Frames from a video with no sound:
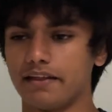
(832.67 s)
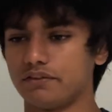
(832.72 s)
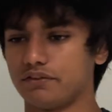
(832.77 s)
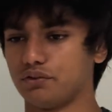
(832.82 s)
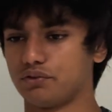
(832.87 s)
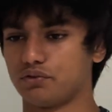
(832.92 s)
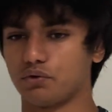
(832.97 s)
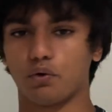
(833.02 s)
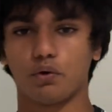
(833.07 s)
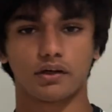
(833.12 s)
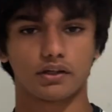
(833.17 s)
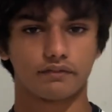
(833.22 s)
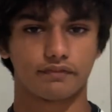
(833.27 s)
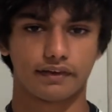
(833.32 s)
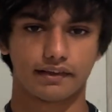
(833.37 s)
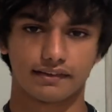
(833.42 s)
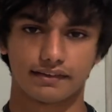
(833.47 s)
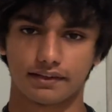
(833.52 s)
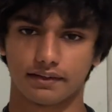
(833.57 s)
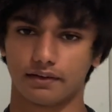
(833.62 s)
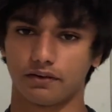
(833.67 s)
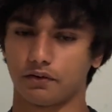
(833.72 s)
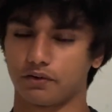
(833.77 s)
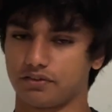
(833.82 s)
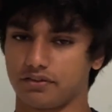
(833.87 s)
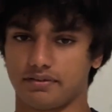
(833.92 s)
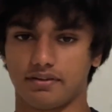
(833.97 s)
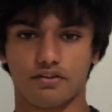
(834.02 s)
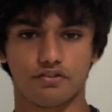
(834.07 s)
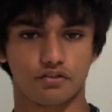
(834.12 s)
due to organ failure or
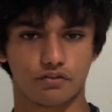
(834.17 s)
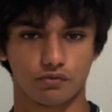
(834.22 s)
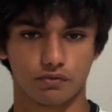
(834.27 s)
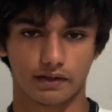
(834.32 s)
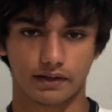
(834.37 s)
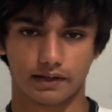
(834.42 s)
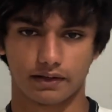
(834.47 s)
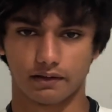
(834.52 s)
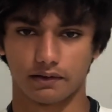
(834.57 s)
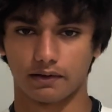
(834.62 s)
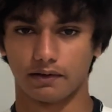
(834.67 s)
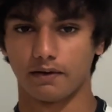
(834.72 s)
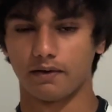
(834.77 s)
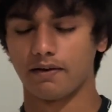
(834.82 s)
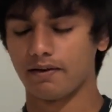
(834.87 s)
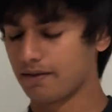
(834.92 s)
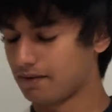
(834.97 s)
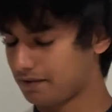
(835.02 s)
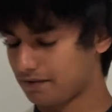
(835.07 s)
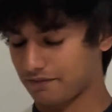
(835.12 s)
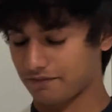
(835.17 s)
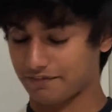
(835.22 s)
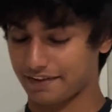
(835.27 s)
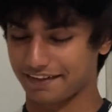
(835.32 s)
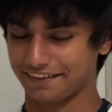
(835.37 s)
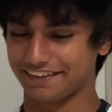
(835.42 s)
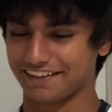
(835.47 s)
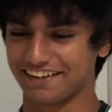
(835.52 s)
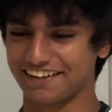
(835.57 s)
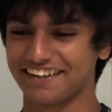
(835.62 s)
to tissue
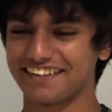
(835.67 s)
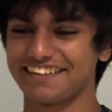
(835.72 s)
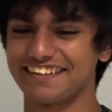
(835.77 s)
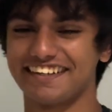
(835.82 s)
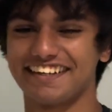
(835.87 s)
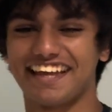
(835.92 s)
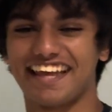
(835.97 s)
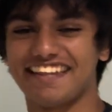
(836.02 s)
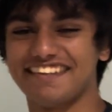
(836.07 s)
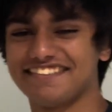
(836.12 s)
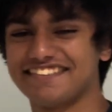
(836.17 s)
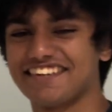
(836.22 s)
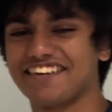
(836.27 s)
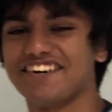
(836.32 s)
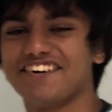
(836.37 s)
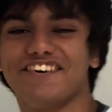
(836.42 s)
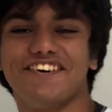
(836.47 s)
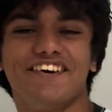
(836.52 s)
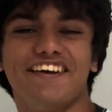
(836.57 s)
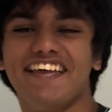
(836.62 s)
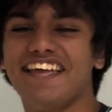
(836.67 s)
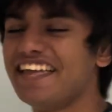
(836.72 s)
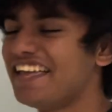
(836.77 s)
failure. And so